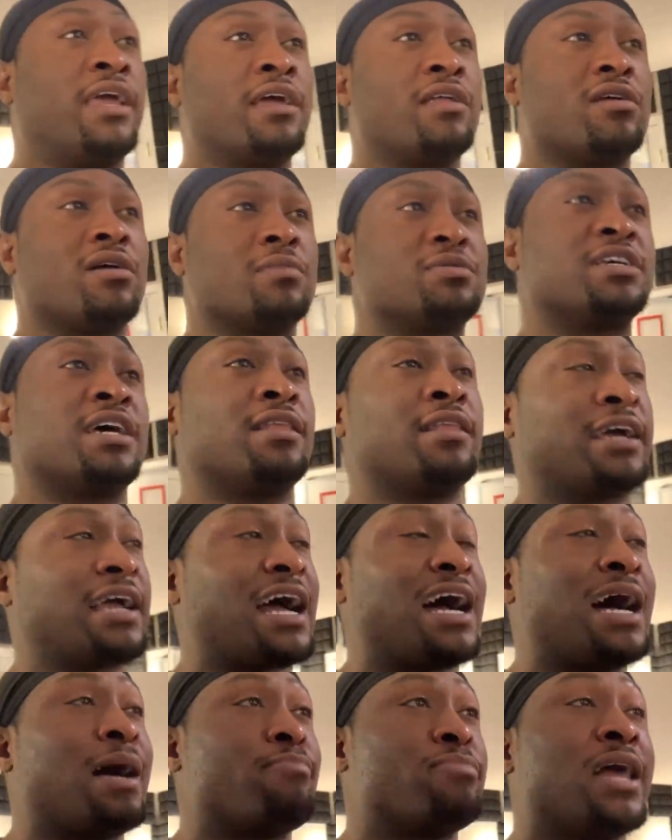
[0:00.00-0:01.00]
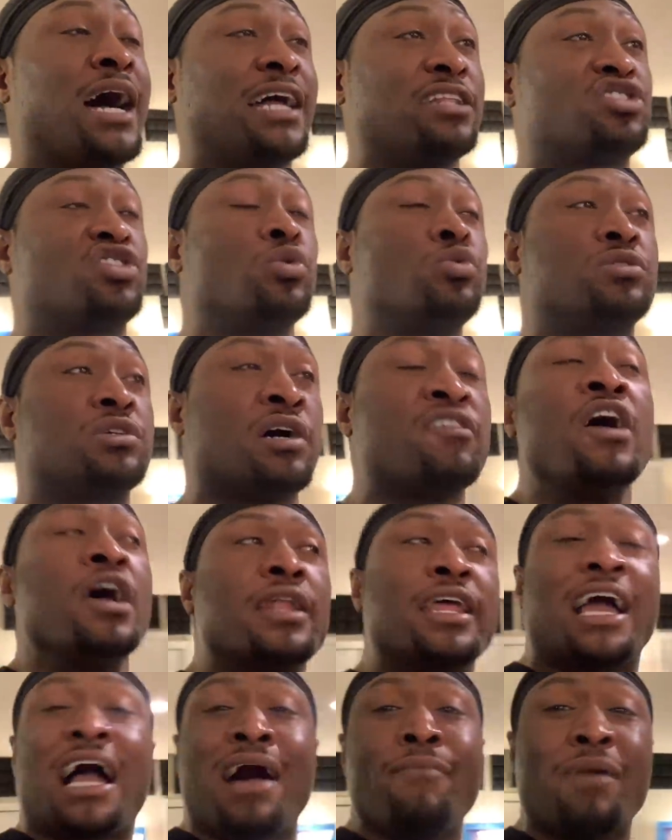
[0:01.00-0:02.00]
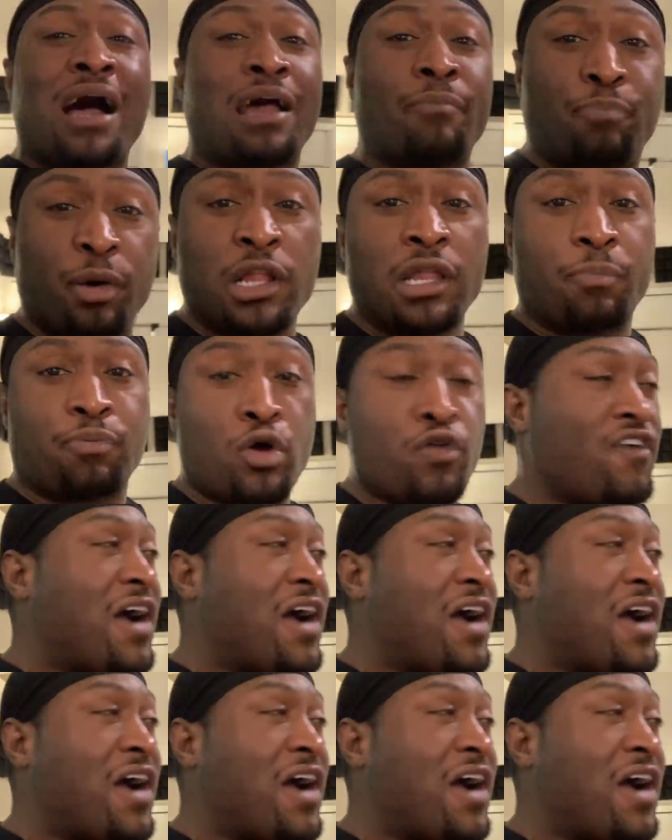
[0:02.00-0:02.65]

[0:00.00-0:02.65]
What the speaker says: You know what I'm saying? Like, I'm not too tough. Nigga, I'm not bulletproof.